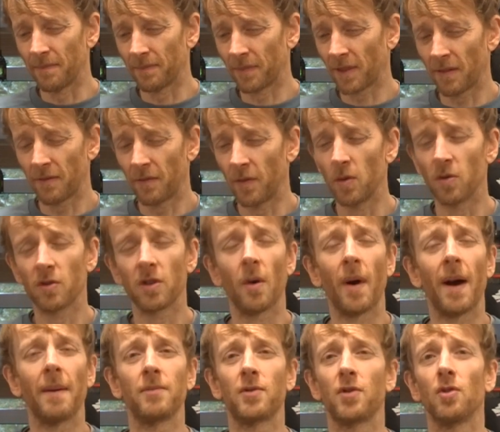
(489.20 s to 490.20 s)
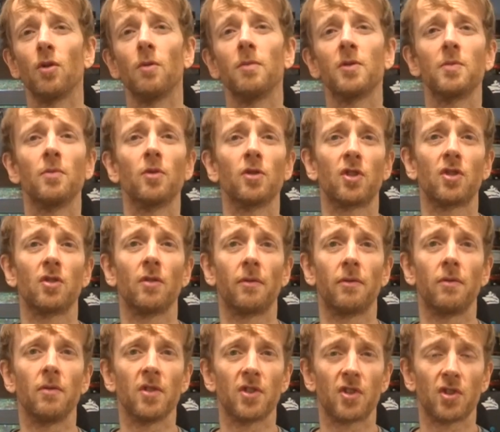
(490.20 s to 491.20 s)
foods don't absorb as much stuff
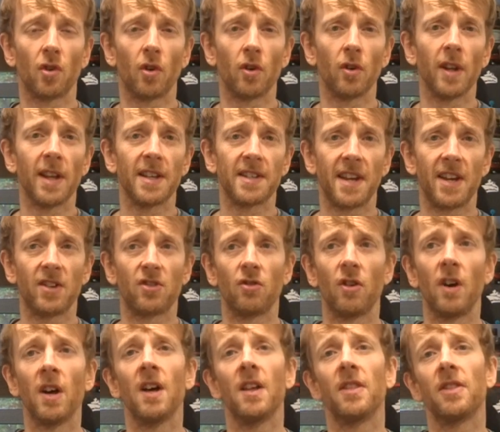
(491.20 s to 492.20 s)
through the soil, etc.